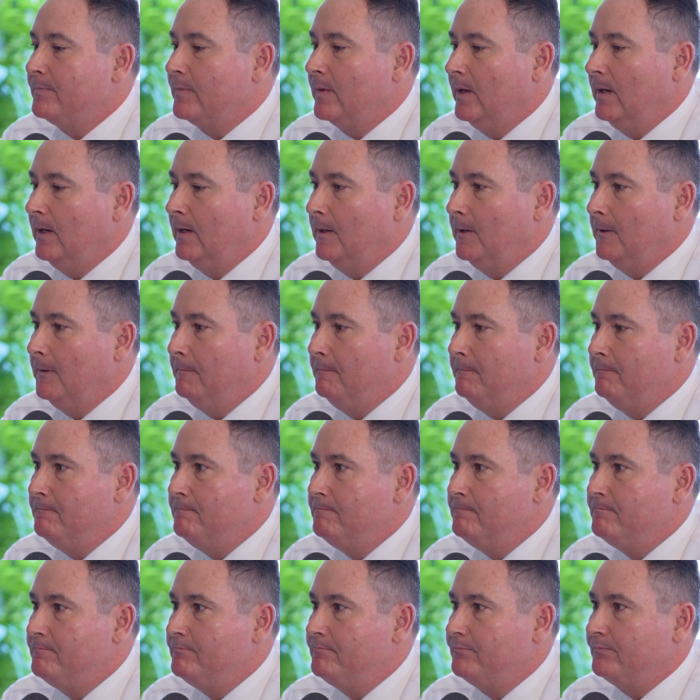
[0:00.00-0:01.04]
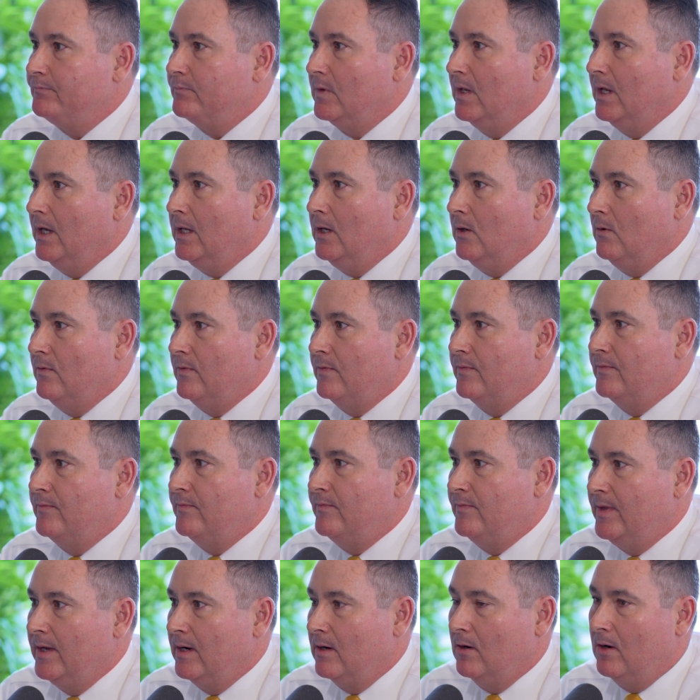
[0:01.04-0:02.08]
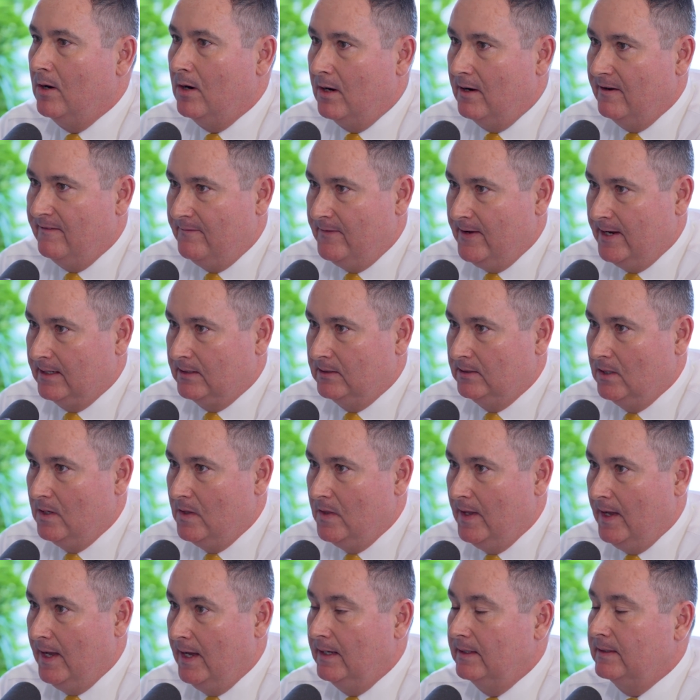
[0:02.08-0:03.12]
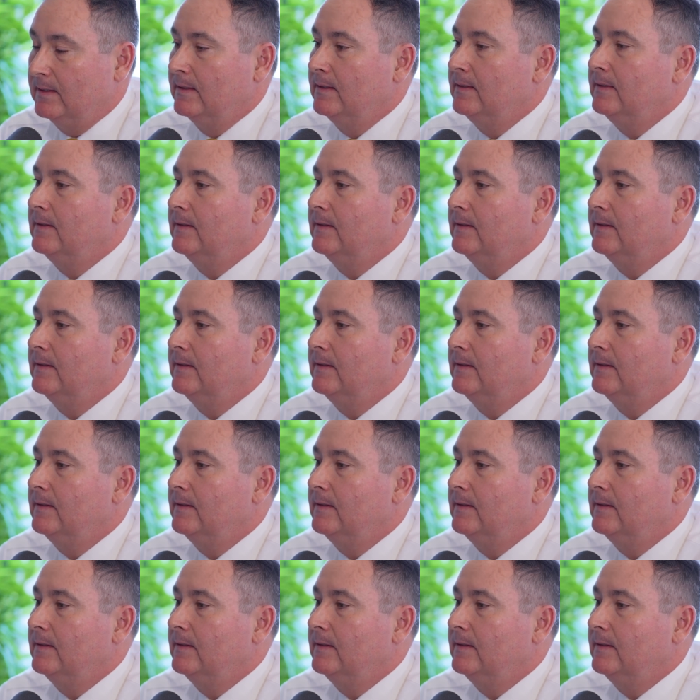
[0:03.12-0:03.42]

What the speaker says: there are effects on that.